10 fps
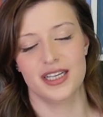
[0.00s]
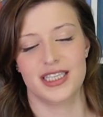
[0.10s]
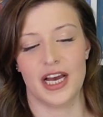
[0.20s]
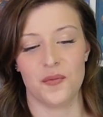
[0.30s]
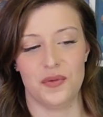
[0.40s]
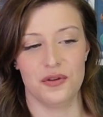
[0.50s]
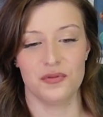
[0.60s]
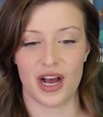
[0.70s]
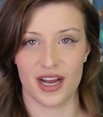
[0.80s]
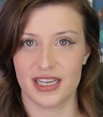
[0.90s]
to help you
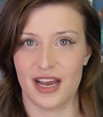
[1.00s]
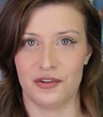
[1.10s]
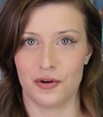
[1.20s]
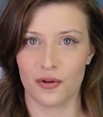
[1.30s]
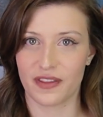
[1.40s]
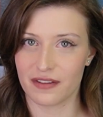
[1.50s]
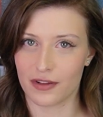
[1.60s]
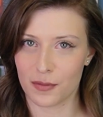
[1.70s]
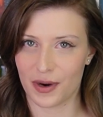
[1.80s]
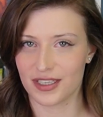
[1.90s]
not have your whole thing
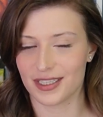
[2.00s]
fall apart.